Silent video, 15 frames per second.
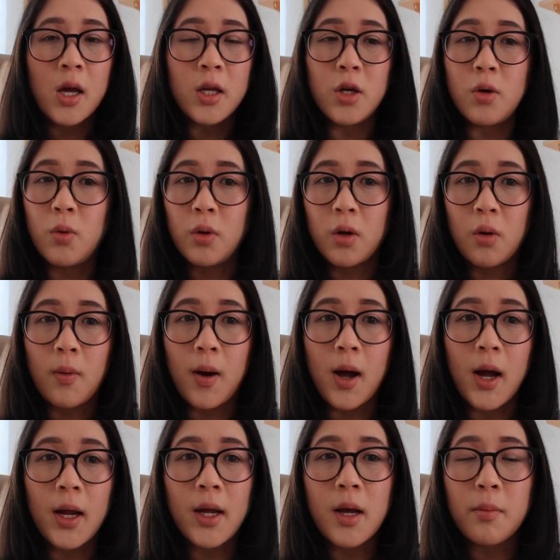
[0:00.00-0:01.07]
you will know
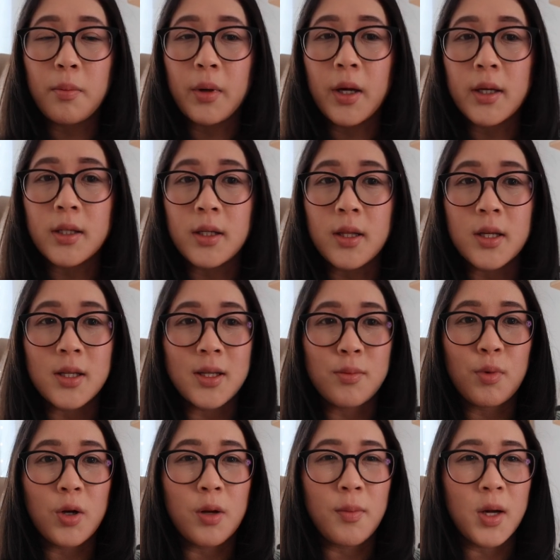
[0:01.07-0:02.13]
why, but this is
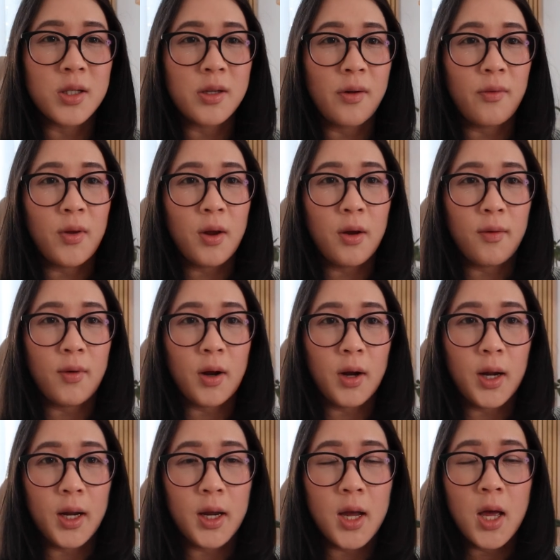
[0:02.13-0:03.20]
pretty much very,
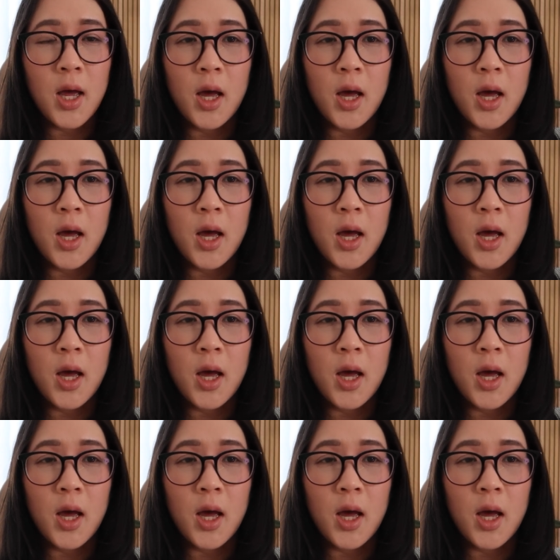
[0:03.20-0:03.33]
very